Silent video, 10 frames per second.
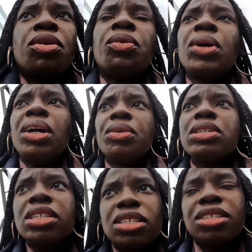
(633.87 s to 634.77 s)
While I
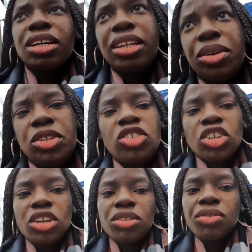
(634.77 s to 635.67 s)
was inside, I was
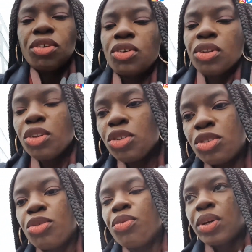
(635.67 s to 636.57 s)
checking for
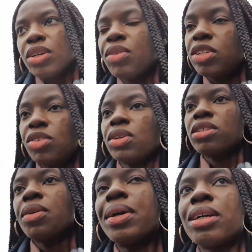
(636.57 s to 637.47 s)
close
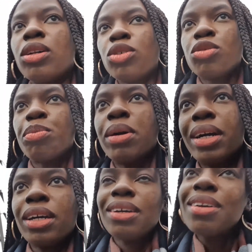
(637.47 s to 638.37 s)
restaurants that were close
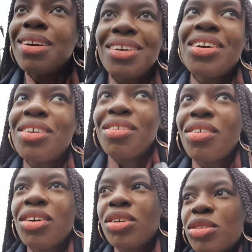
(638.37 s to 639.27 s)
by
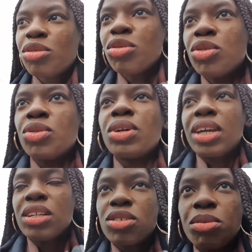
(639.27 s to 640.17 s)
to
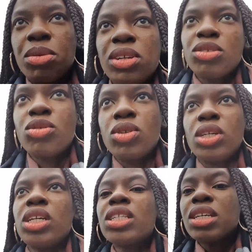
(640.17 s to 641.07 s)
get something to
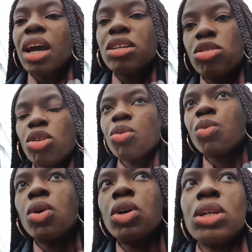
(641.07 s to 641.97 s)
eat. I saw
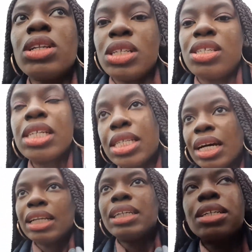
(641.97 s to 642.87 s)
one, it's
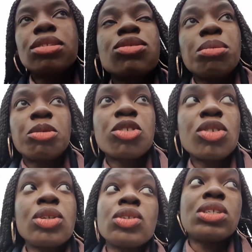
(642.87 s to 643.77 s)
Italian, so I'm just
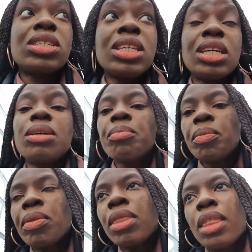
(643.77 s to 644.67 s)
going to see
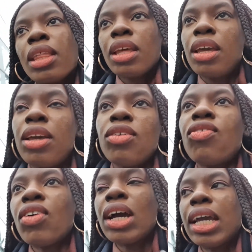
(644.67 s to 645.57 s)
if
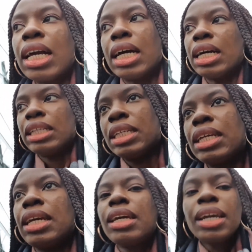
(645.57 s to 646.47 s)
I can
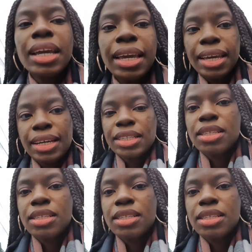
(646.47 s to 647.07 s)
get